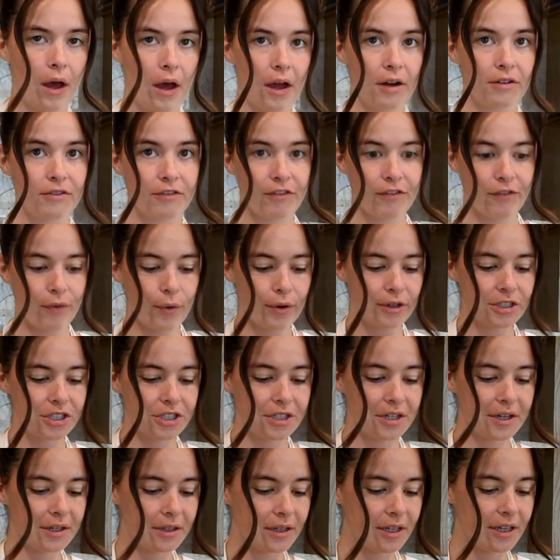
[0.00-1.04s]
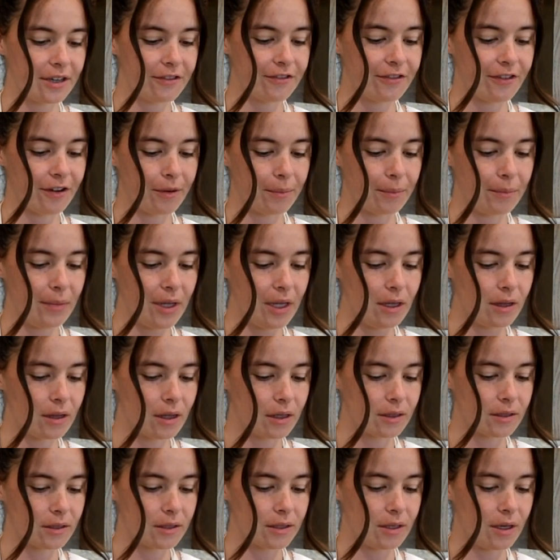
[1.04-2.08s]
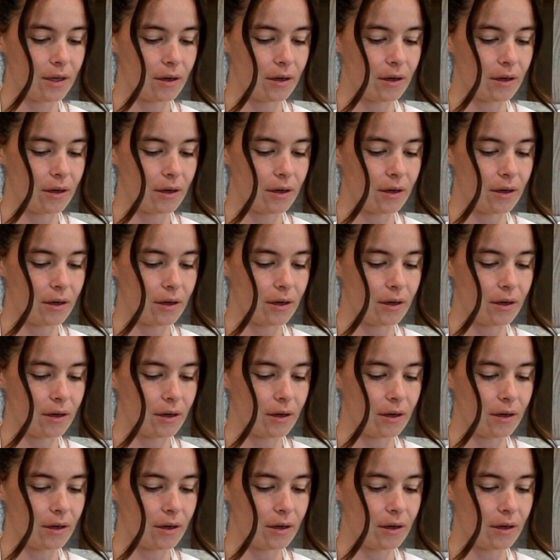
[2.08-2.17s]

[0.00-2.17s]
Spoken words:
Unfortunately for me this